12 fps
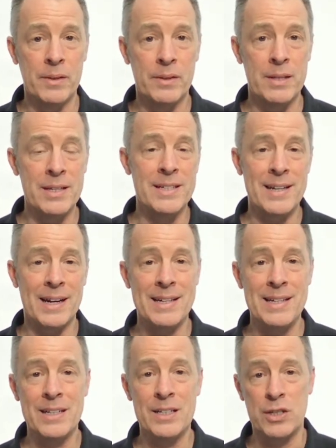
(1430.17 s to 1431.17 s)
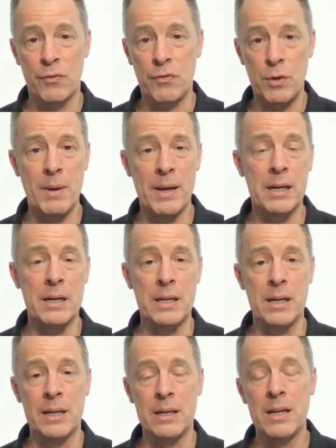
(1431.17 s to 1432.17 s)
that these ideas of
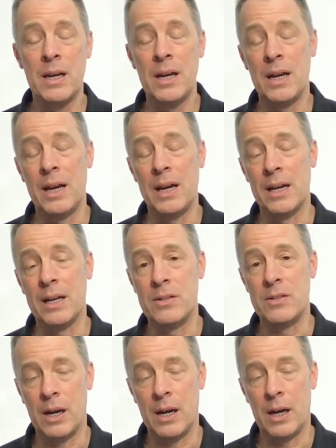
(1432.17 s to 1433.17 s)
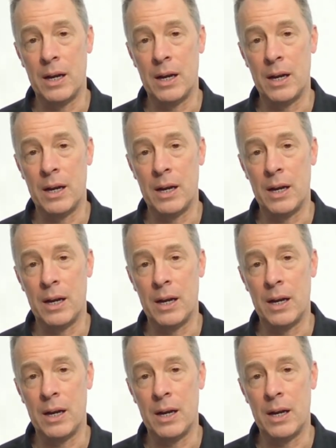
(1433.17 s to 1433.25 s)
humanity and